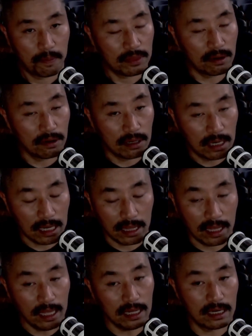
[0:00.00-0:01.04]
the,
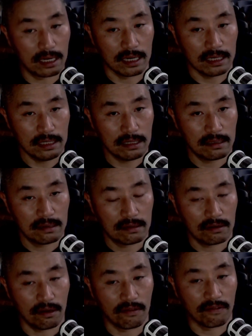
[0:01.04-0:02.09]
That light
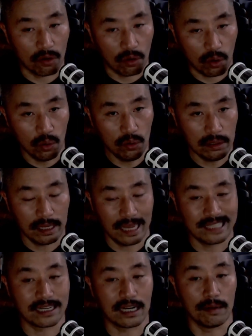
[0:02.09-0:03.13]
of the Lord has
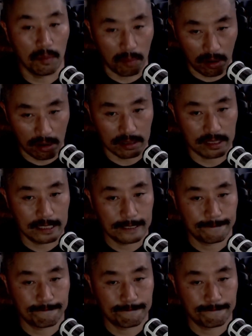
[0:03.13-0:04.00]
come upon us.